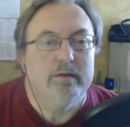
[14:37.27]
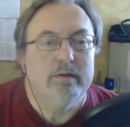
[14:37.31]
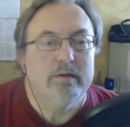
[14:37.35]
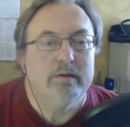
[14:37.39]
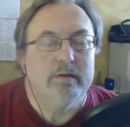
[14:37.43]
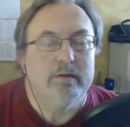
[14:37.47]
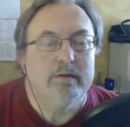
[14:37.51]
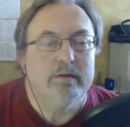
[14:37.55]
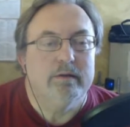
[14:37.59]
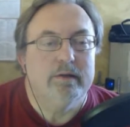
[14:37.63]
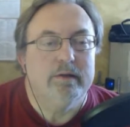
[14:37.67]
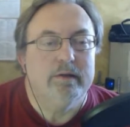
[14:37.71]

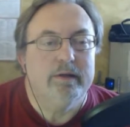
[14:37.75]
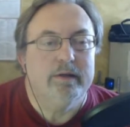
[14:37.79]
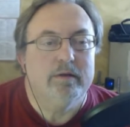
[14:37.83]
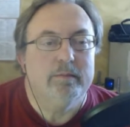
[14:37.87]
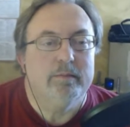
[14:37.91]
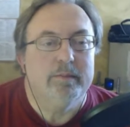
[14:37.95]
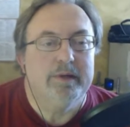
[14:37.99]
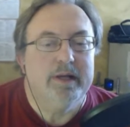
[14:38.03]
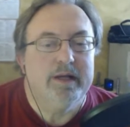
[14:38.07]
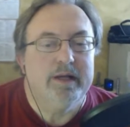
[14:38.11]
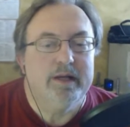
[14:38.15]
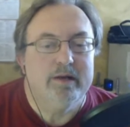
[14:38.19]
you hear me
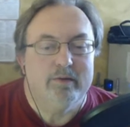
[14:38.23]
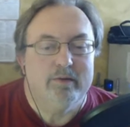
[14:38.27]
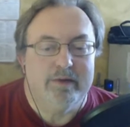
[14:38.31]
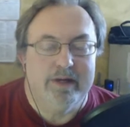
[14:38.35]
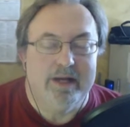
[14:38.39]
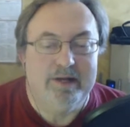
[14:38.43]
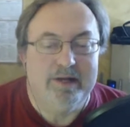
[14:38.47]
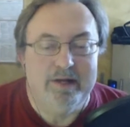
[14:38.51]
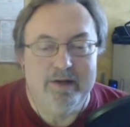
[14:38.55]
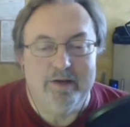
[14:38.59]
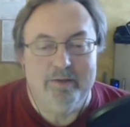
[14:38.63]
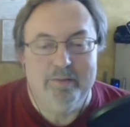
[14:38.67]
now? Can you
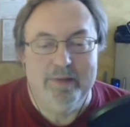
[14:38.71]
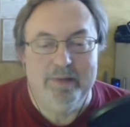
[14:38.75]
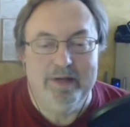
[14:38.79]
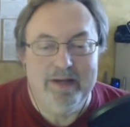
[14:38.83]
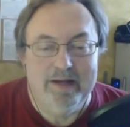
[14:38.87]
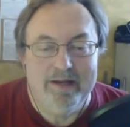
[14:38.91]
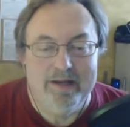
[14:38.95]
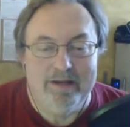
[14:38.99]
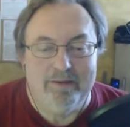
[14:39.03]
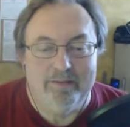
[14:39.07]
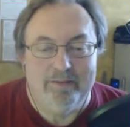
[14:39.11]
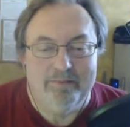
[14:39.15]
hear me
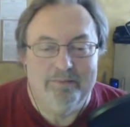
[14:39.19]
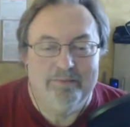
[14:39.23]
now? Okay.